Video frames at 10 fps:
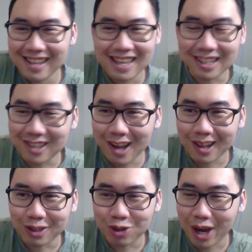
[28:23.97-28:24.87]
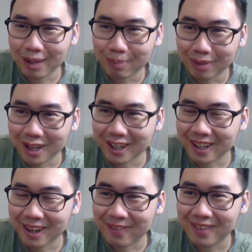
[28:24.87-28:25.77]
He's got, like, dragon blood in
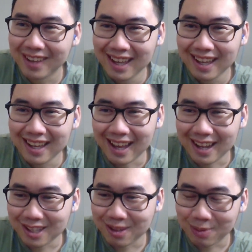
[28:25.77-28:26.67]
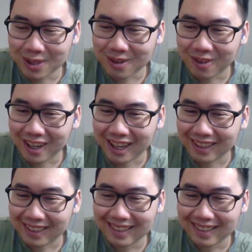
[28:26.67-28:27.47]
him, and that's the reason why